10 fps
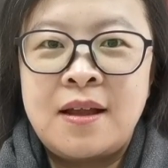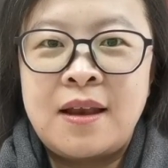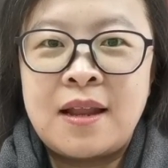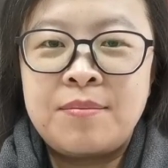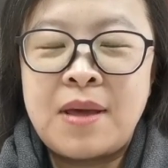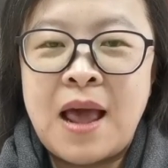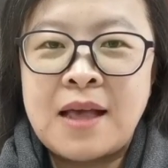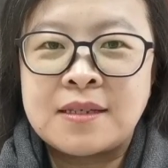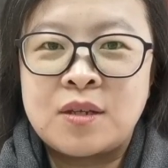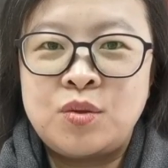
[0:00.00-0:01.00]
Let me
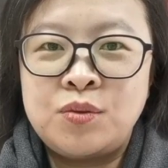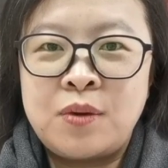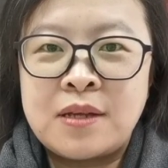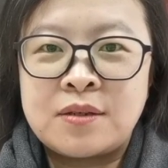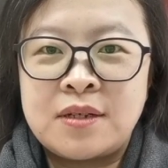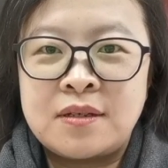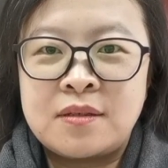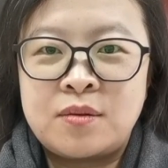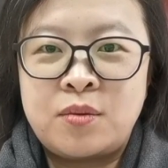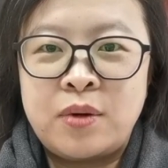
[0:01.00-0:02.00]
ask two
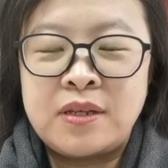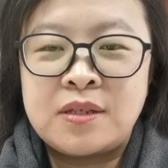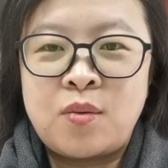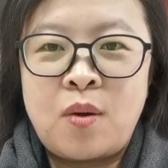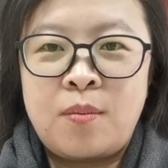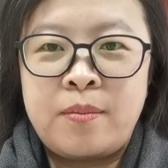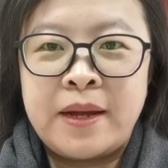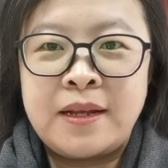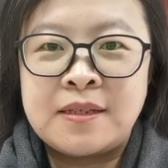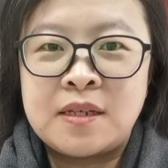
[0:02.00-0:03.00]
questions. Rainstorm
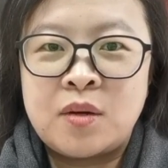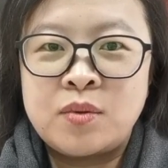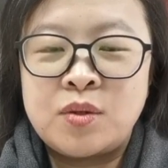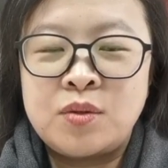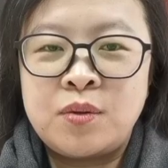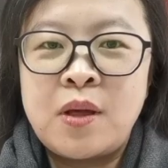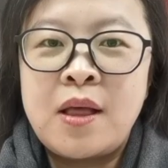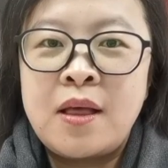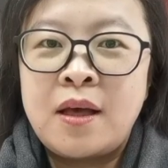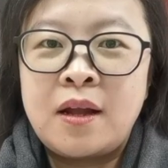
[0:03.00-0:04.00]
mainly serves to
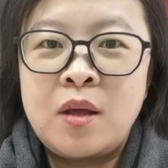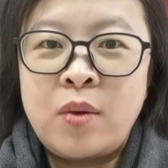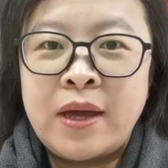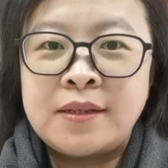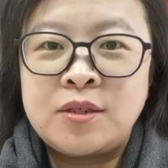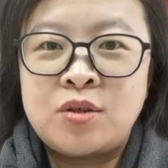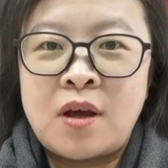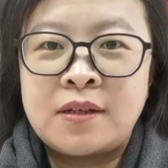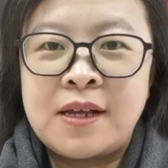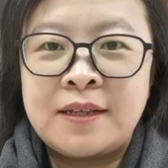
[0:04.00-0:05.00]
alleviate
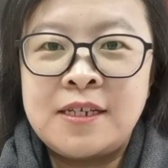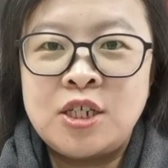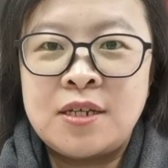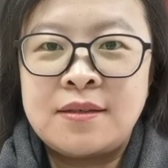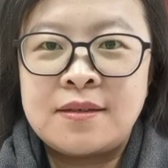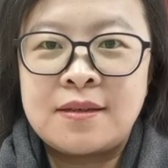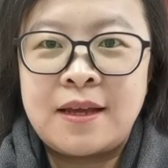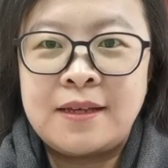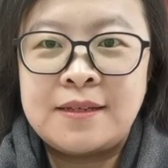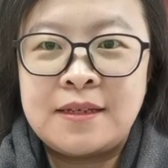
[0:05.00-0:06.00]
drought conditions.
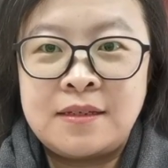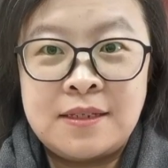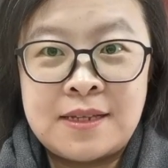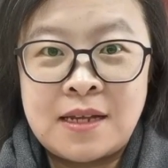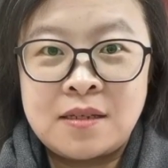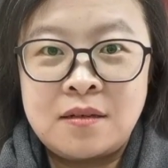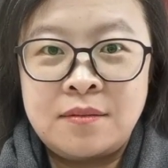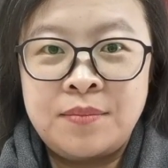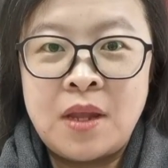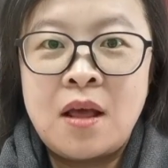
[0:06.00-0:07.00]
Is it
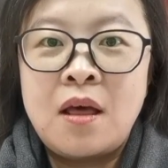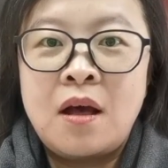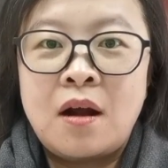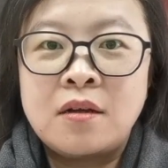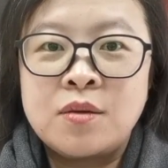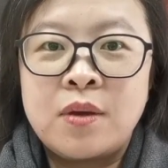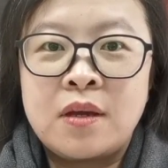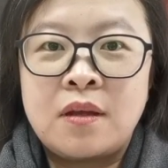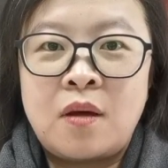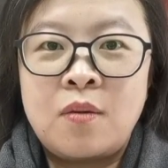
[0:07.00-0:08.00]
disaster?
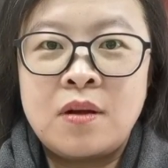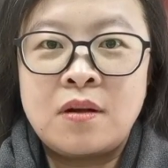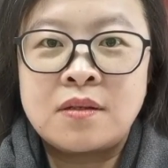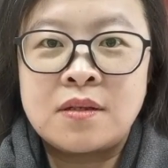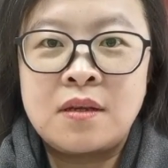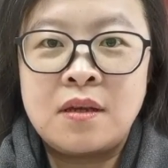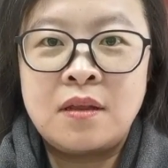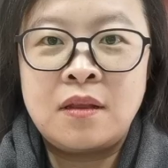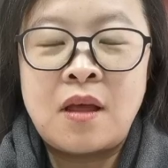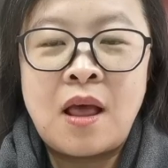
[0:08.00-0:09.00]
Earthquake occurs
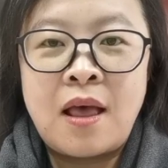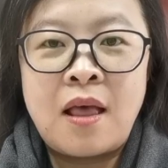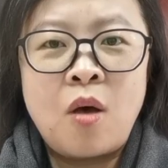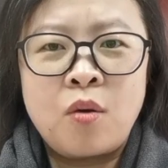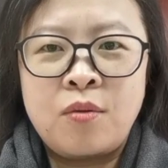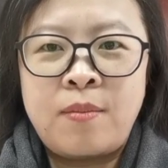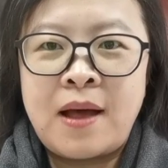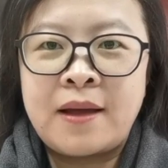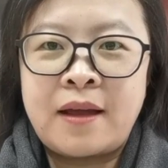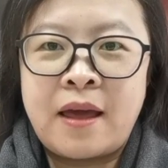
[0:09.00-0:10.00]
in
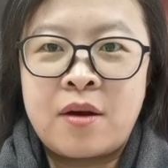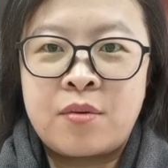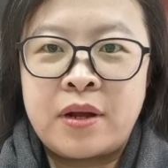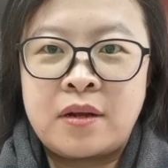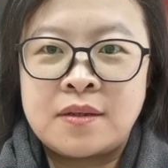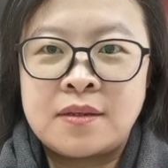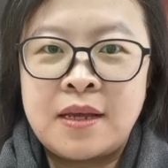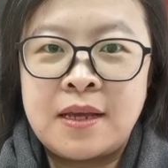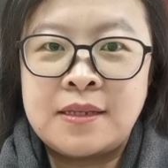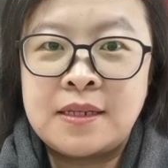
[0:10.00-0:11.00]
unoccupied areas.
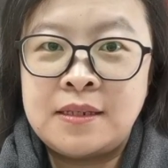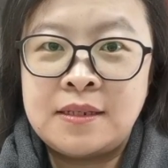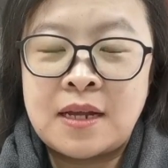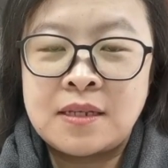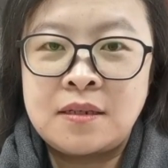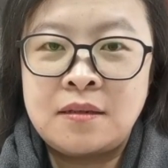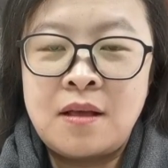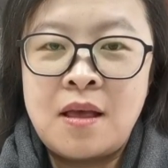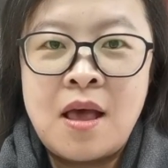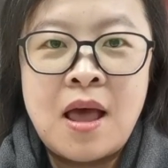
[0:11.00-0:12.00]
Is it disaster?
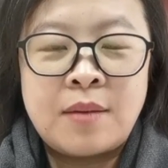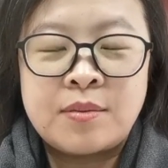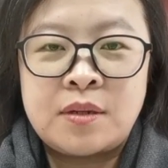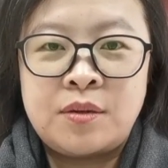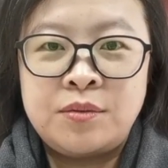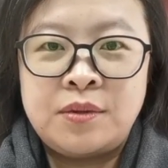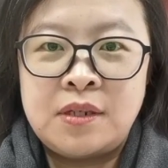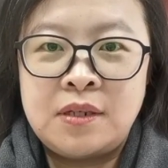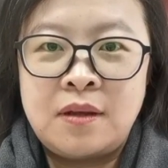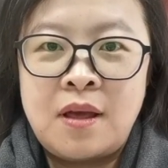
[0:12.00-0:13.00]

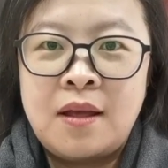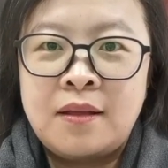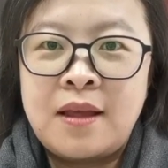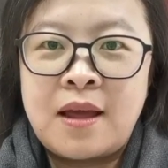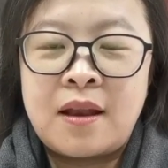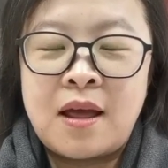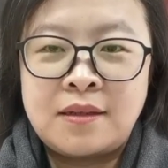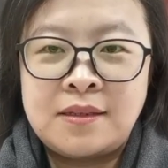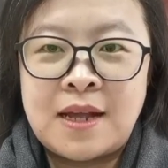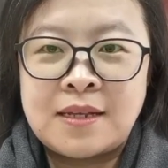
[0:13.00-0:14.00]
Absolutely. They are
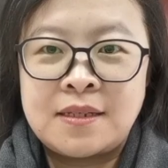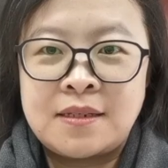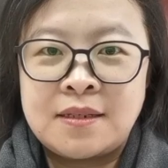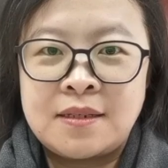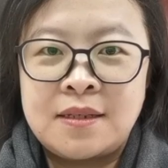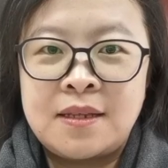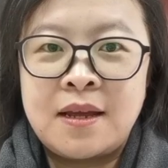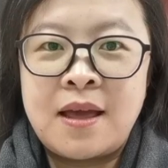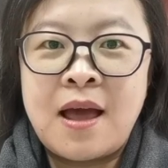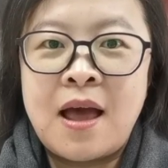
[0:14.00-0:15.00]
not disasters.
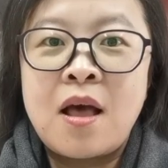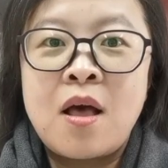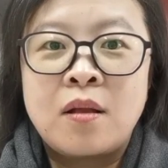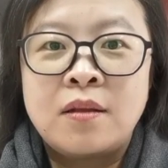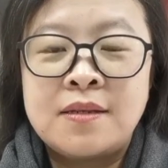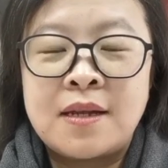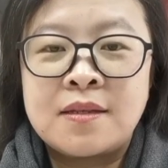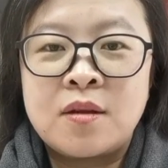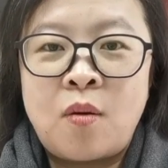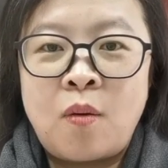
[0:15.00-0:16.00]
They are
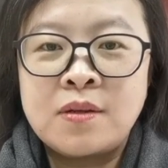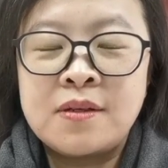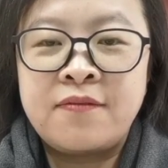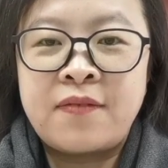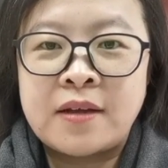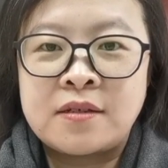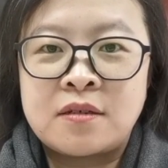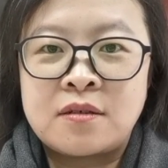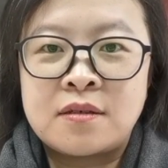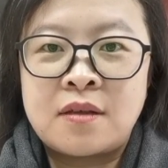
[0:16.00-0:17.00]
disaster causing
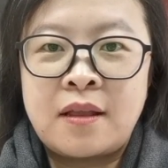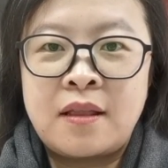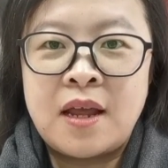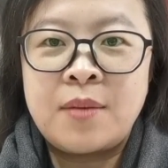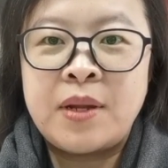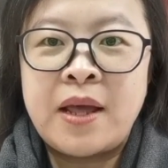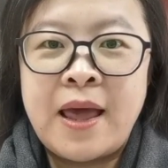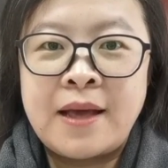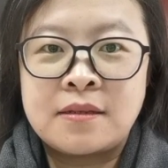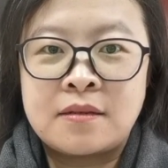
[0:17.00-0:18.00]
factors, named
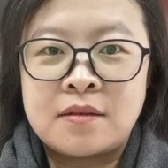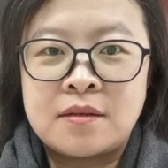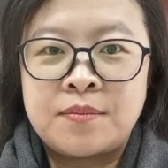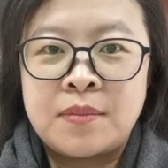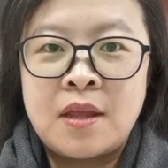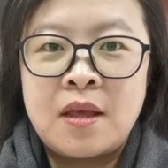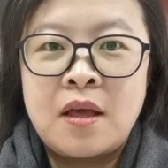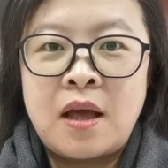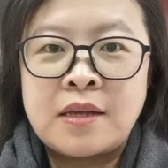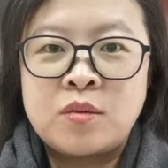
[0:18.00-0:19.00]
hazards.
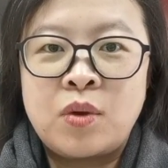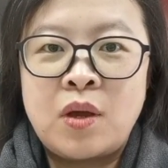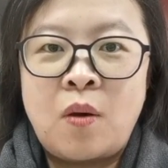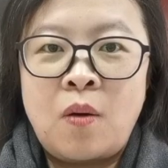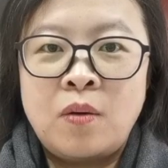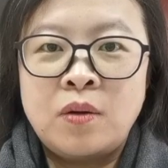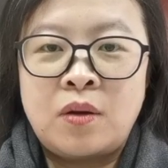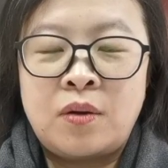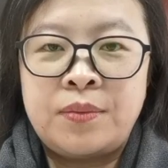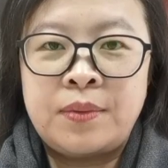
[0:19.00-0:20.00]
As we all
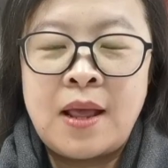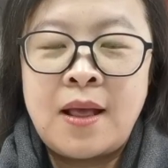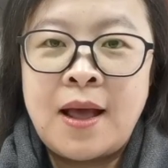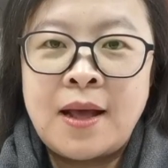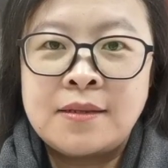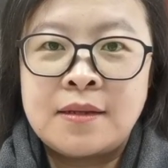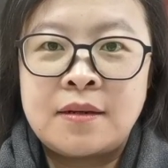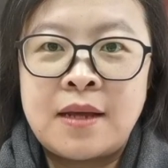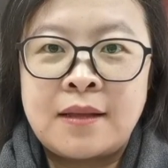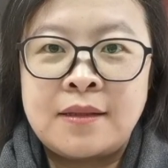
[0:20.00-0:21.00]
know,
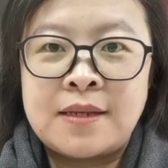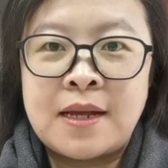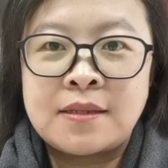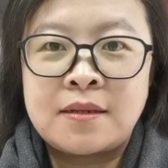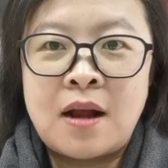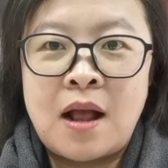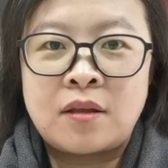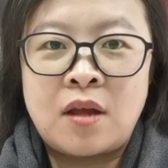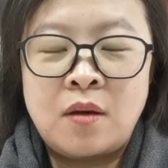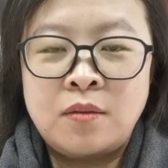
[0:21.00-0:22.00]
hazard and disaster
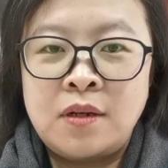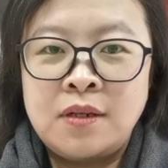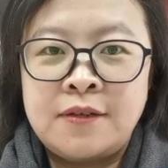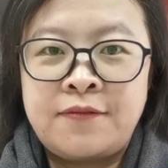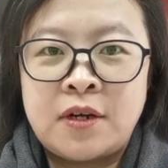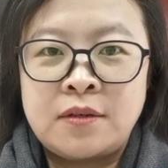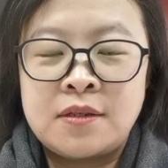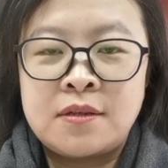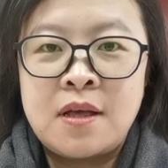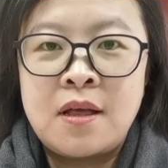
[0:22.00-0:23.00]
are totally
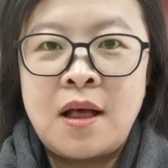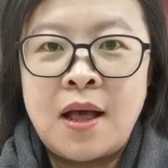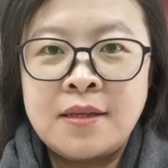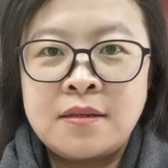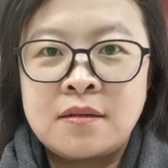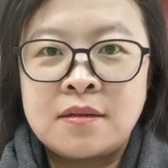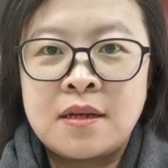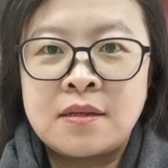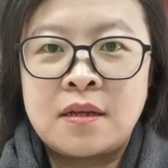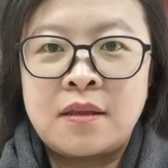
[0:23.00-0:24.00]
different. Hazard
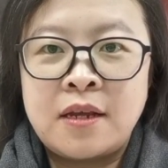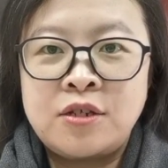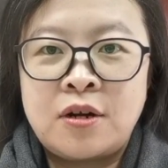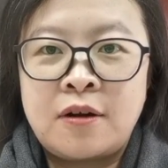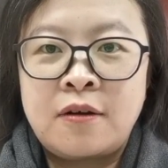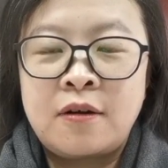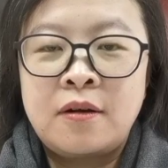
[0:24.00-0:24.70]
is a nature